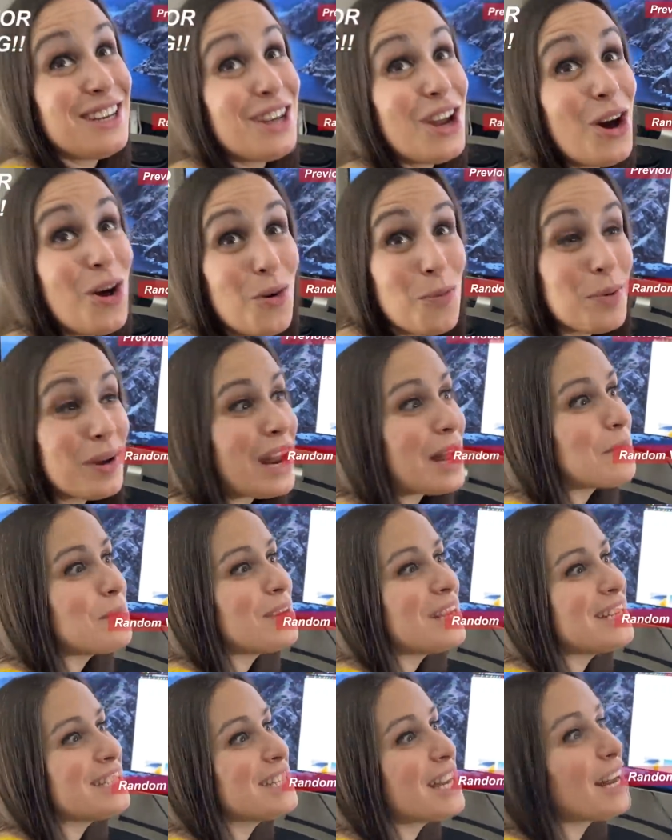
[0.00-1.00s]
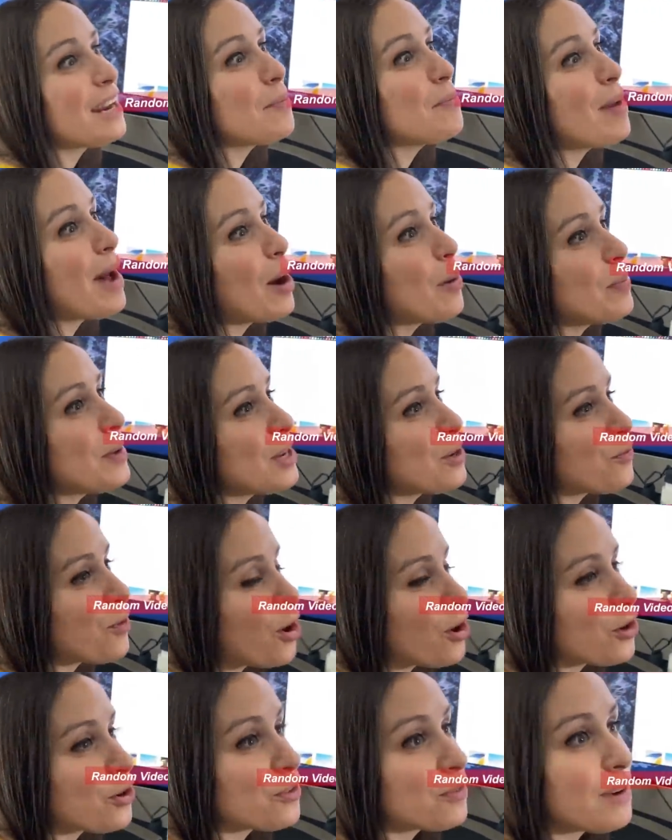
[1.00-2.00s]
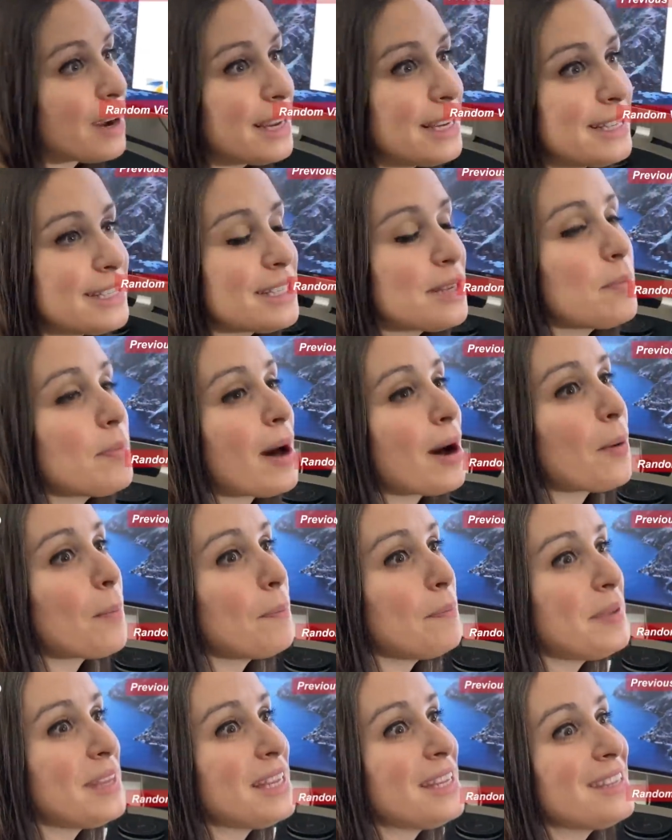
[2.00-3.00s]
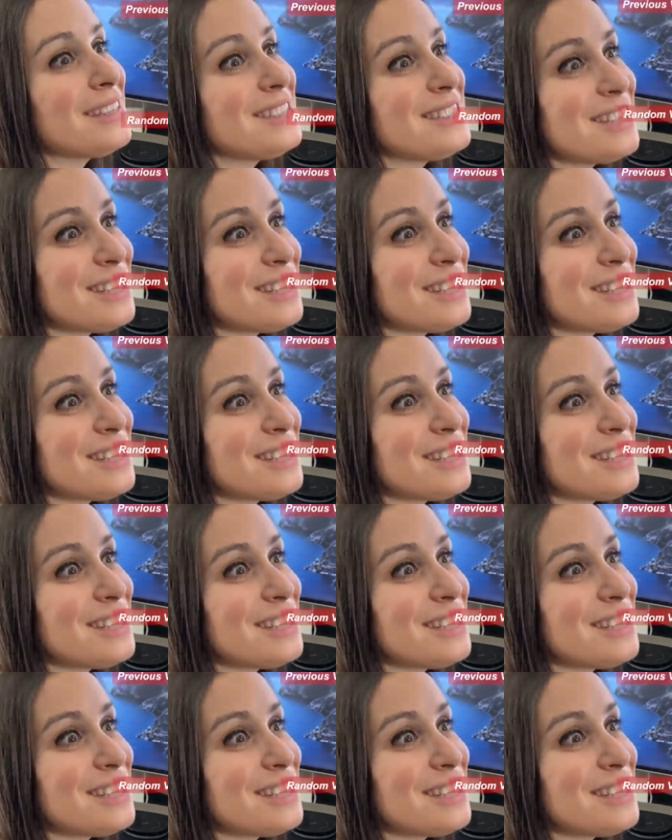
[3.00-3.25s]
No, but I'm, It's not about being wrong or right. It's about being. You were